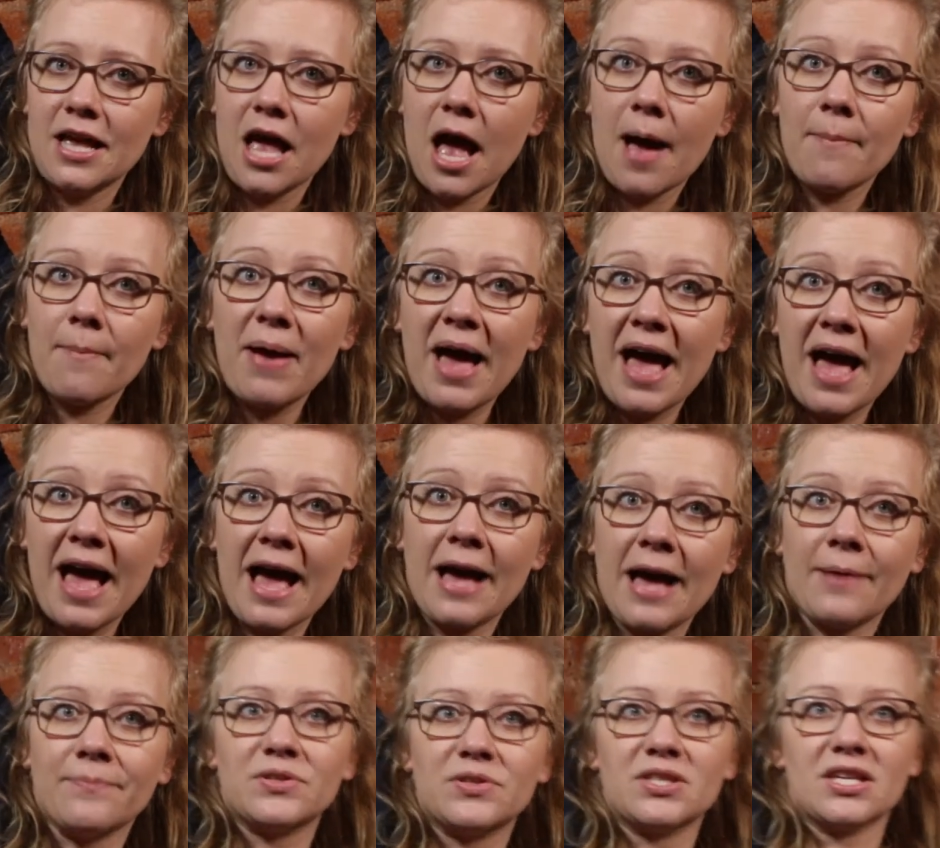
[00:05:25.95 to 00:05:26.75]
and
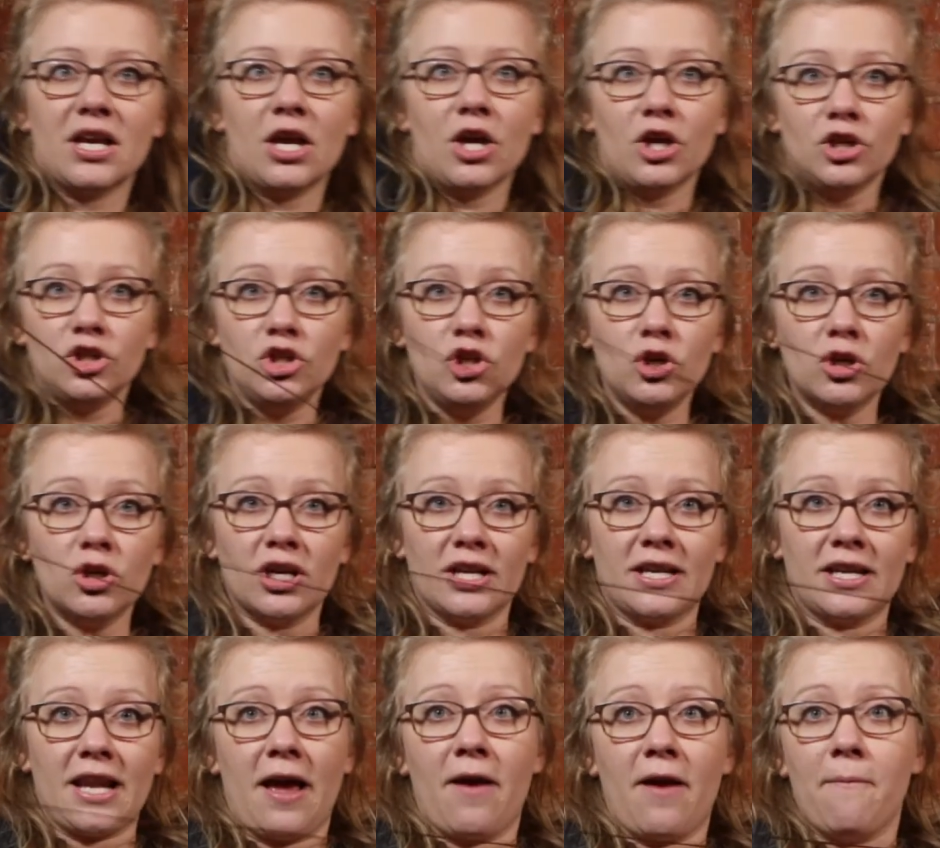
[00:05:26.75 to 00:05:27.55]
perhaps you
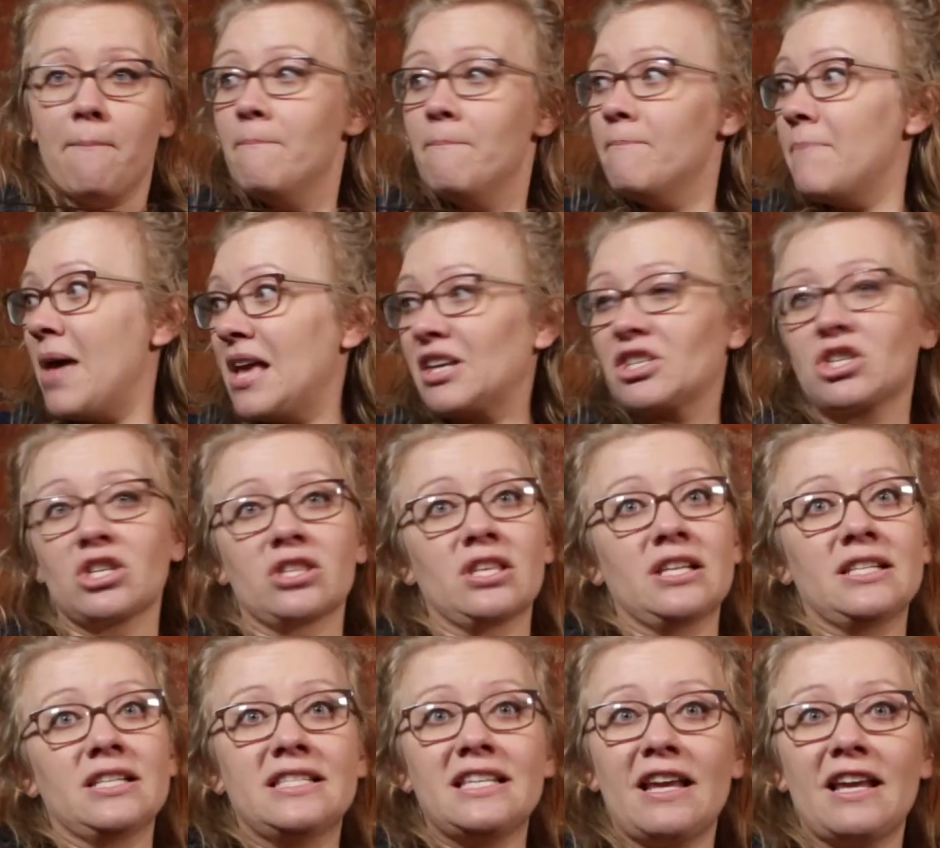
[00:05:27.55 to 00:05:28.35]
could measure
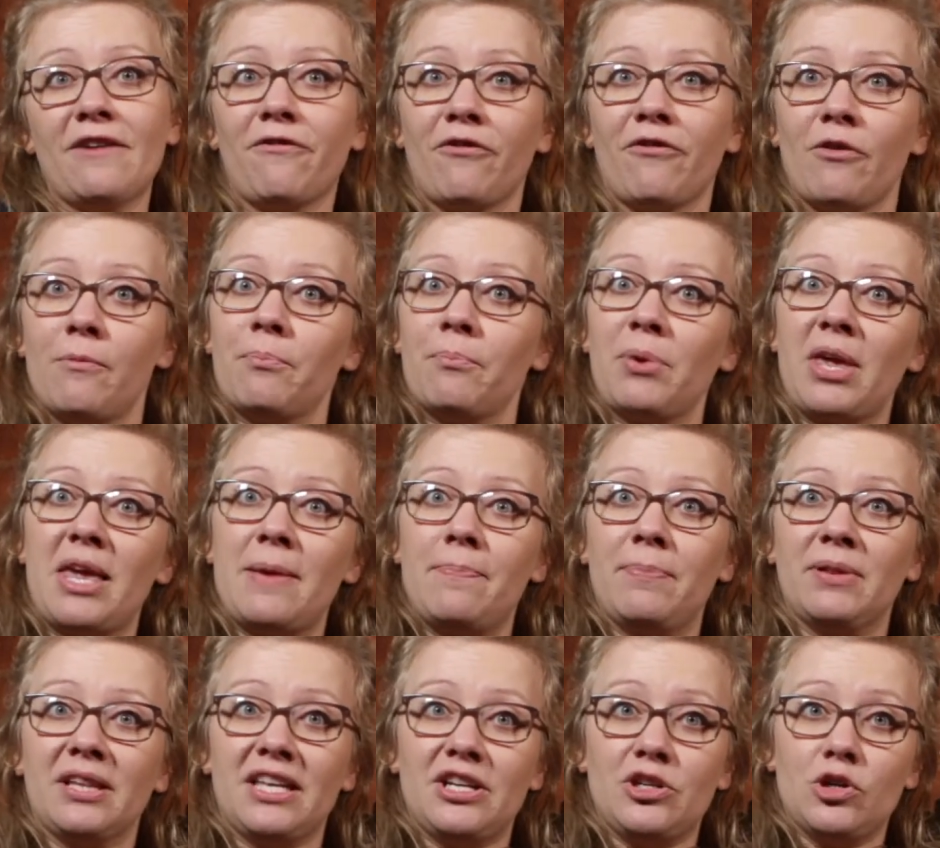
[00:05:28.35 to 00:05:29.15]
the different
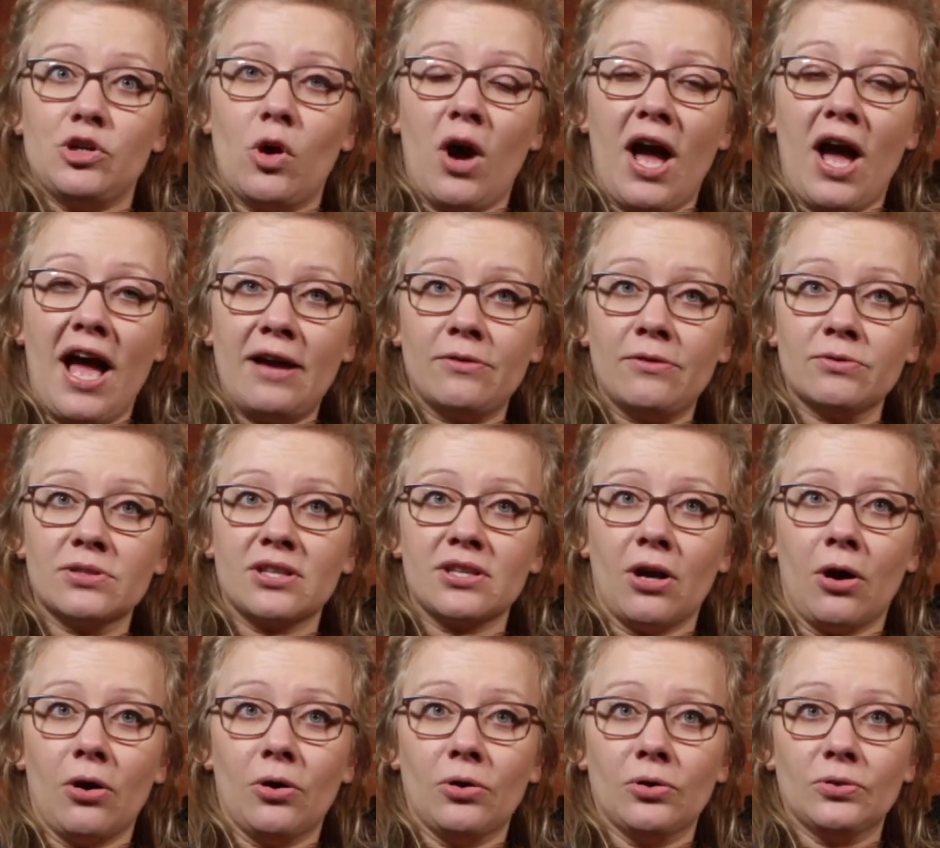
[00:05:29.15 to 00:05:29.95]
people in your
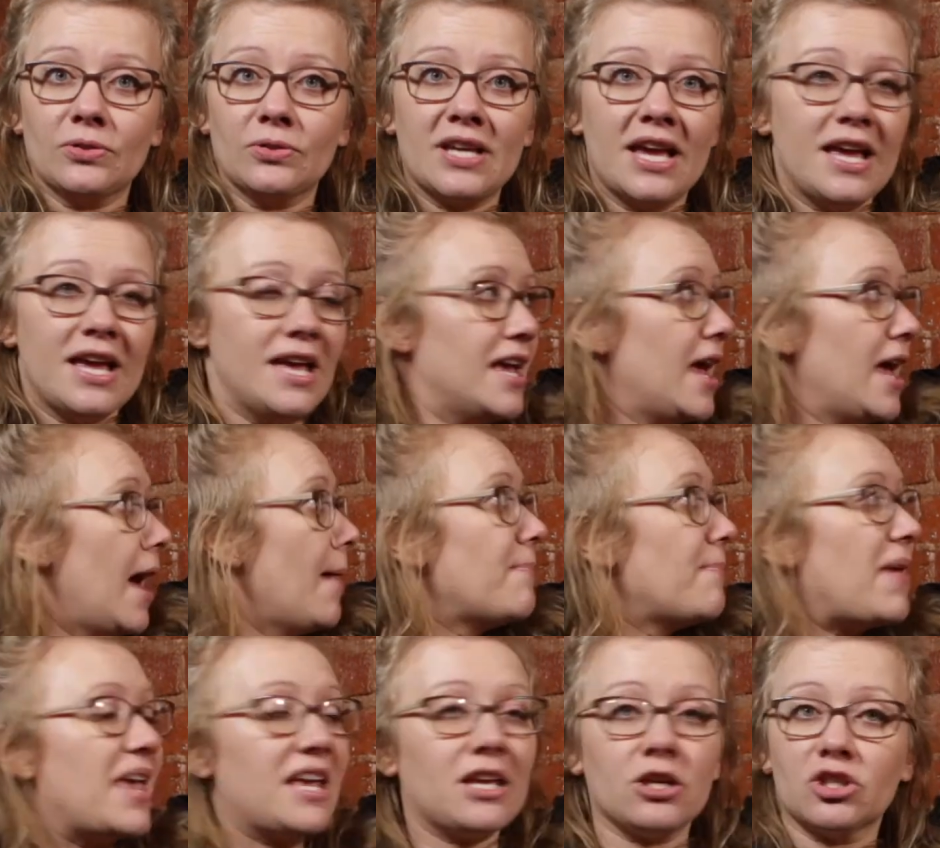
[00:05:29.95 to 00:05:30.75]
household
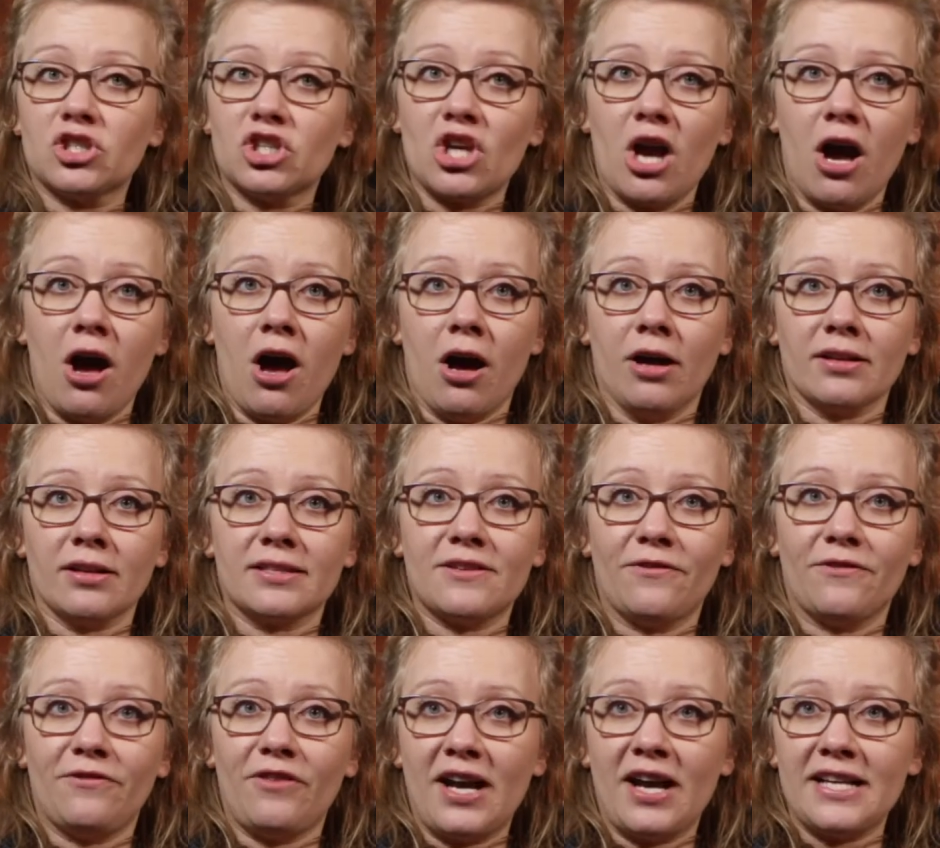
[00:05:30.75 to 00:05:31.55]
and make a chart
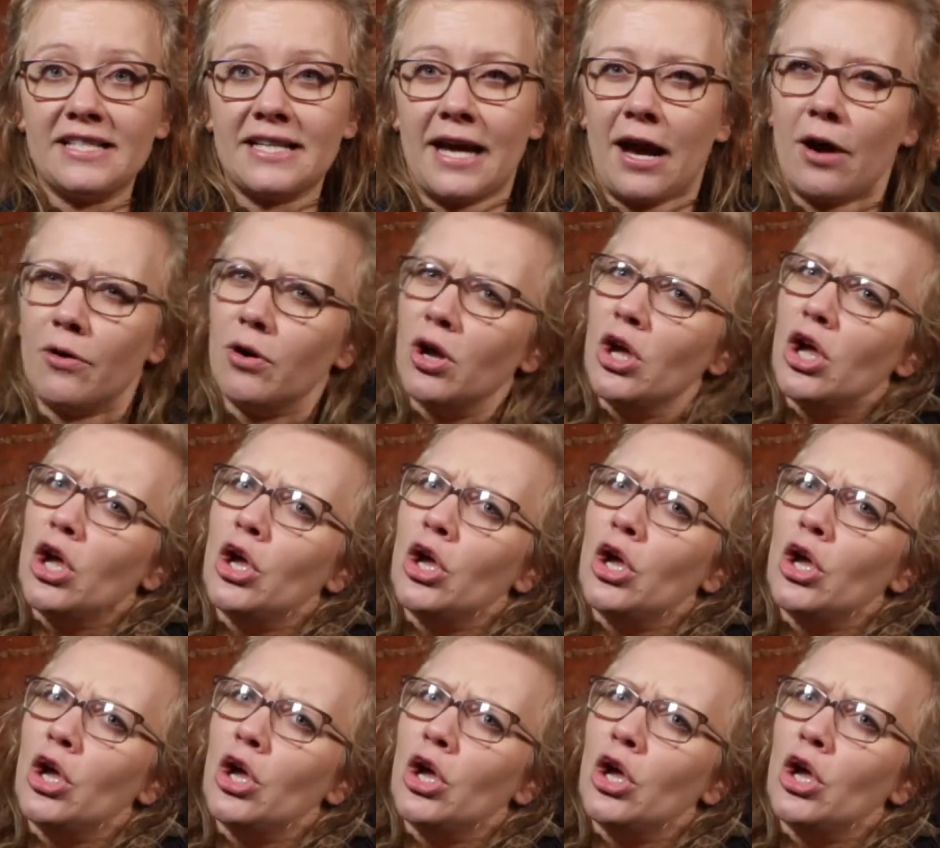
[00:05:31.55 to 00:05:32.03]
to find out